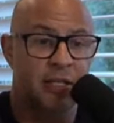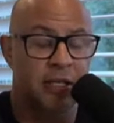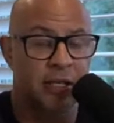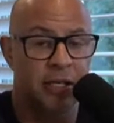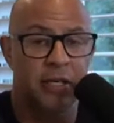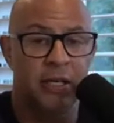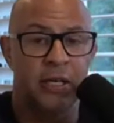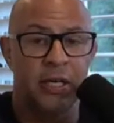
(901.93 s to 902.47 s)

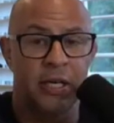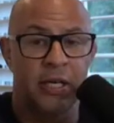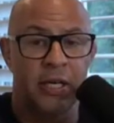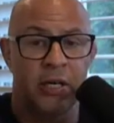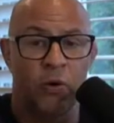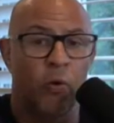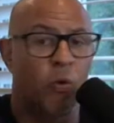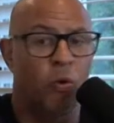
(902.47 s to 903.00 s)
to
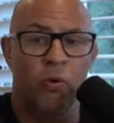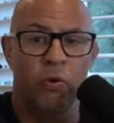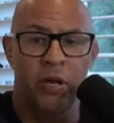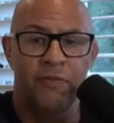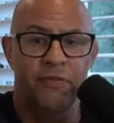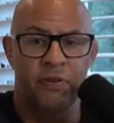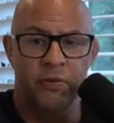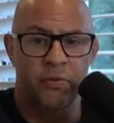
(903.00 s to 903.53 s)
or
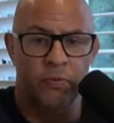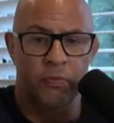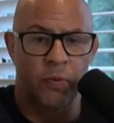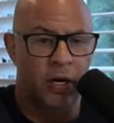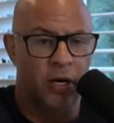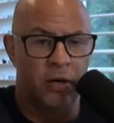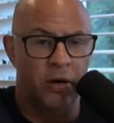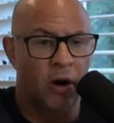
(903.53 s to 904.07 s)
even
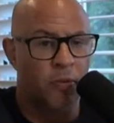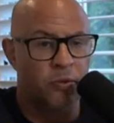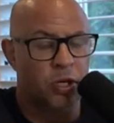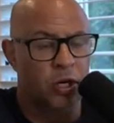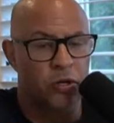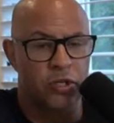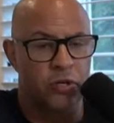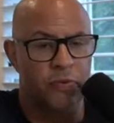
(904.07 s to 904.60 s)
when I
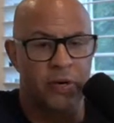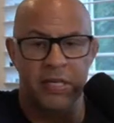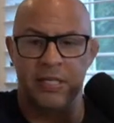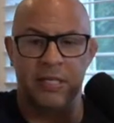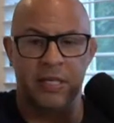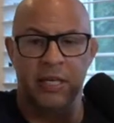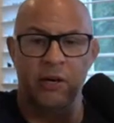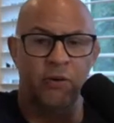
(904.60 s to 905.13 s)
was coaching
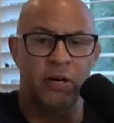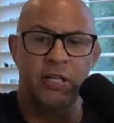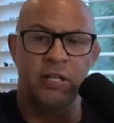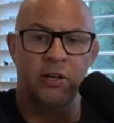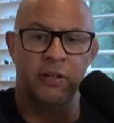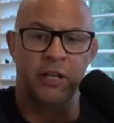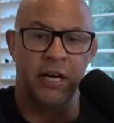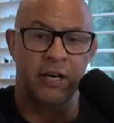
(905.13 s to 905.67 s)
wrestling or
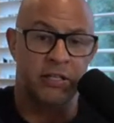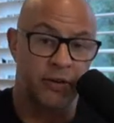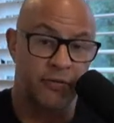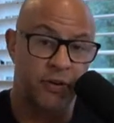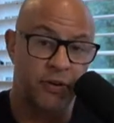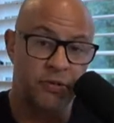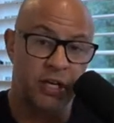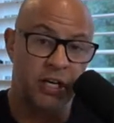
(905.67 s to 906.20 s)
anything like that. So
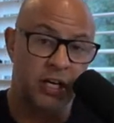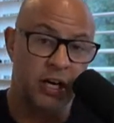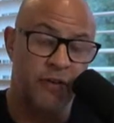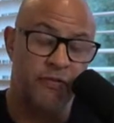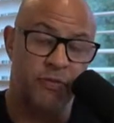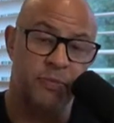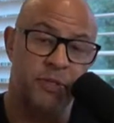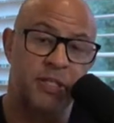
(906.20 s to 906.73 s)
if I was going to
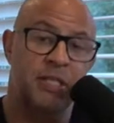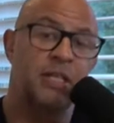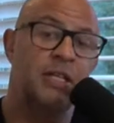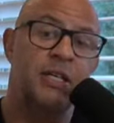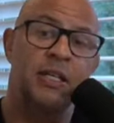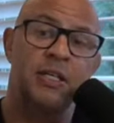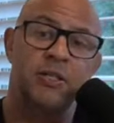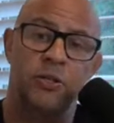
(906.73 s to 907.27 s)
go from
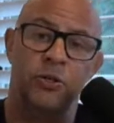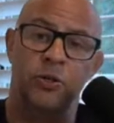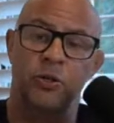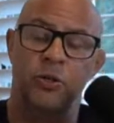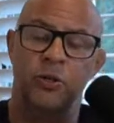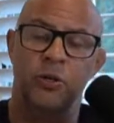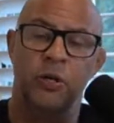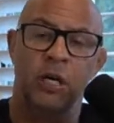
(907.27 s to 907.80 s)
Sydney
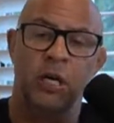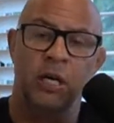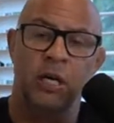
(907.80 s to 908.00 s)
to